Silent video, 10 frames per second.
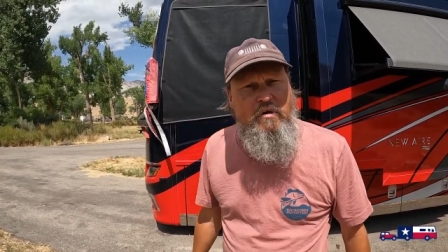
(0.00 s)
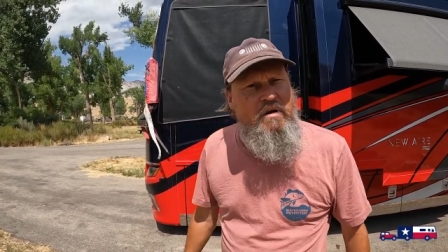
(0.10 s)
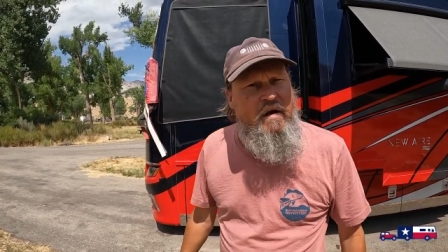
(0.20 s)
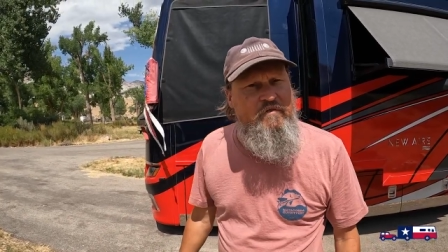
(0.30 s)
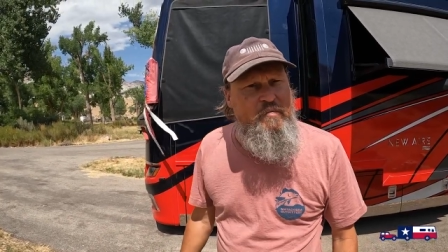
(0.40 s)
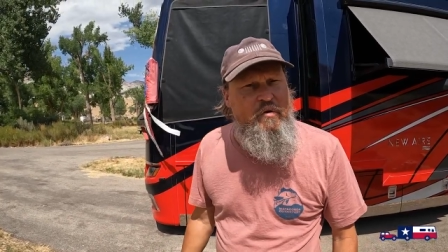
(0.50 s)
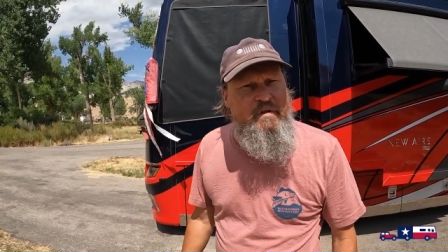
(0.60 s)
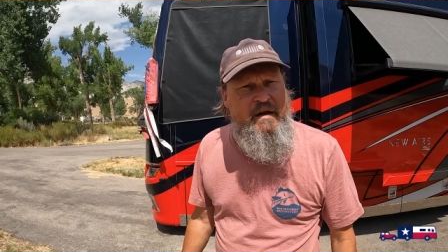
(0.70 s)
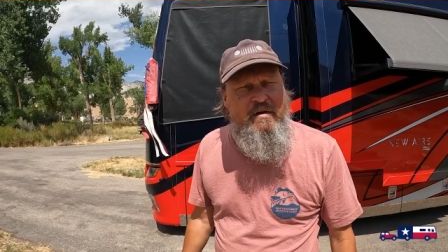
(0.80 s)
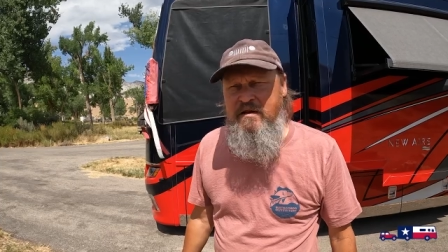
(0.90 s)
are comfortable in
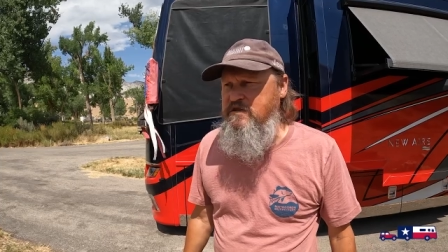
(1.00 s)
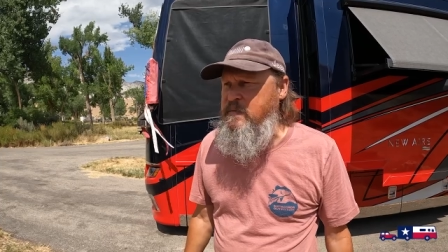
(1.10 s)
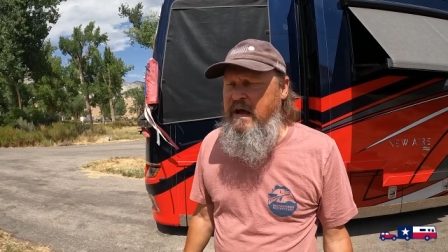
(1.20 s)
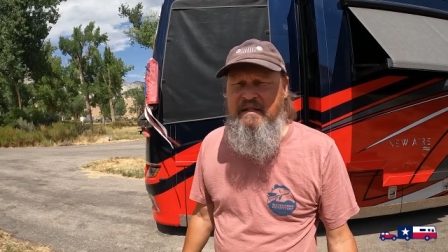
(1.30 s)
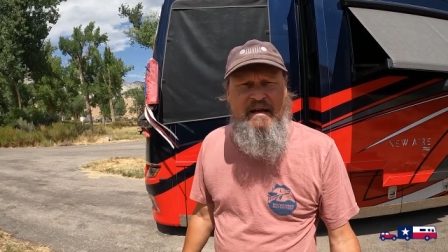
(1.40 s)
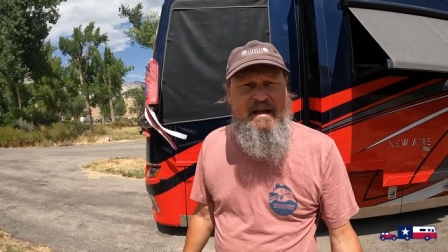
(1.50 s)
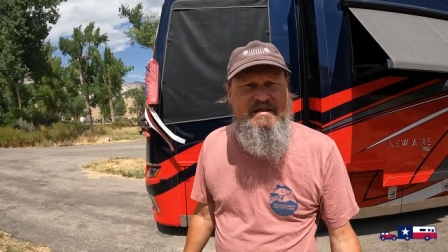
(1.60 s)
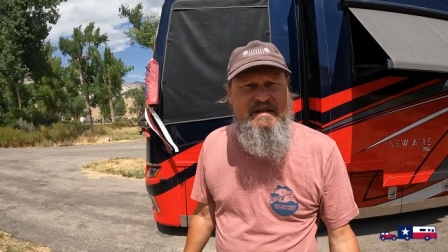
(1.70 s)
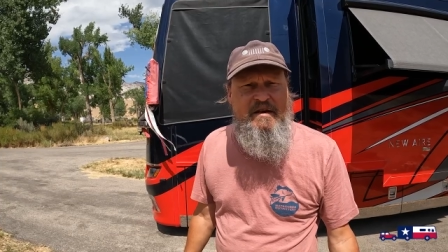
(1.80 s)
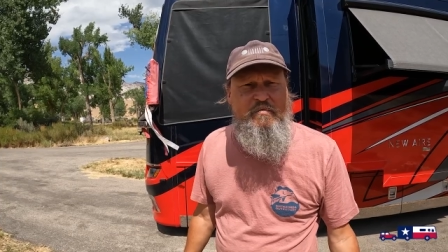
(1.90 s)
there because we got the
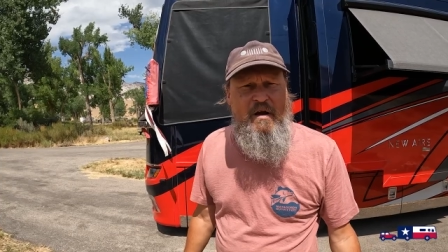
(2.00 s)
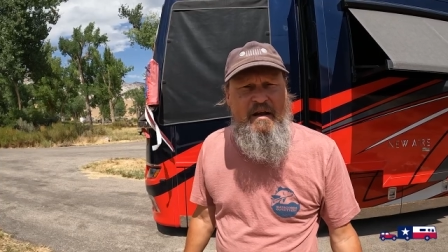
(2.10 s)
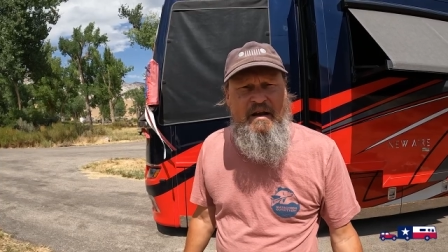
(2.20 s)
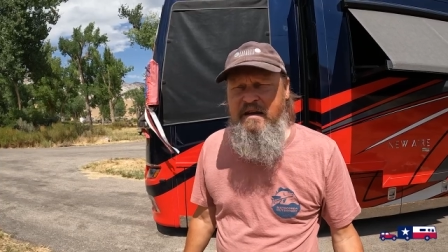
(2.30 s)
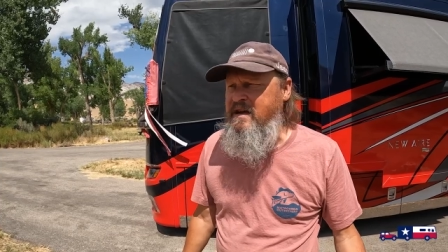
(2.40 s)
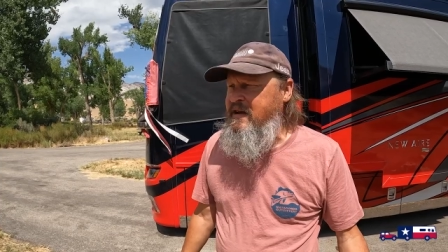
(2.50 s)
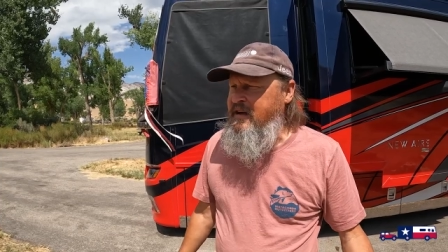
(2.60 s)
AC running.